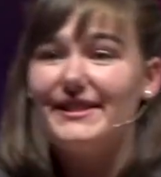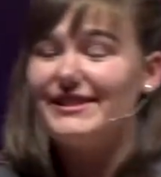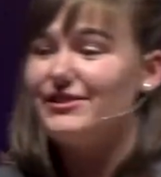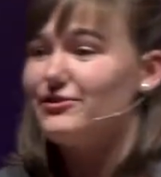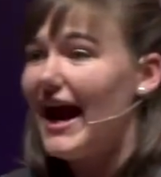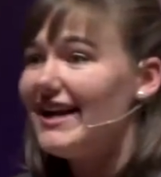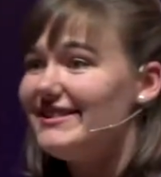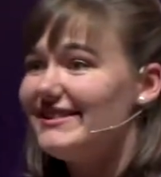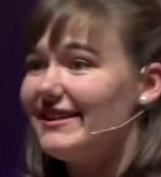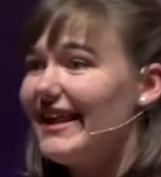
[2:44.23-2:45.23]

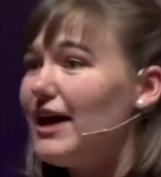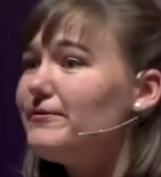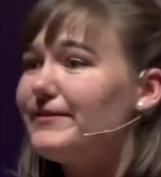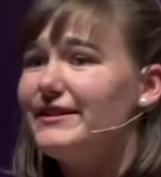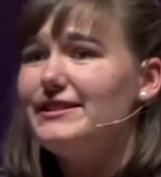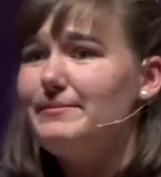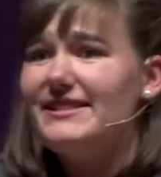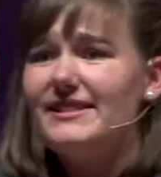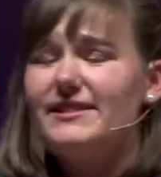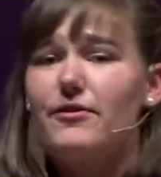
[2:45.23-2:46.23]
strategies allow fern
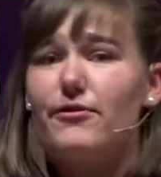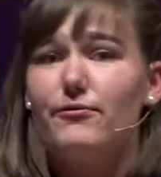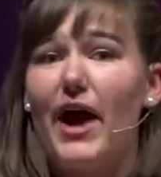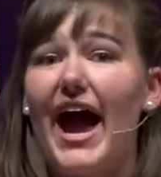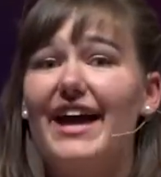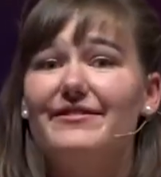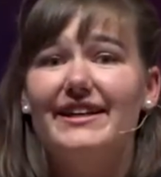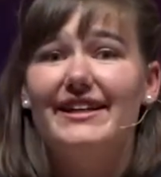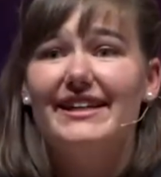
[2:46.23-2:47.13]
species to thrive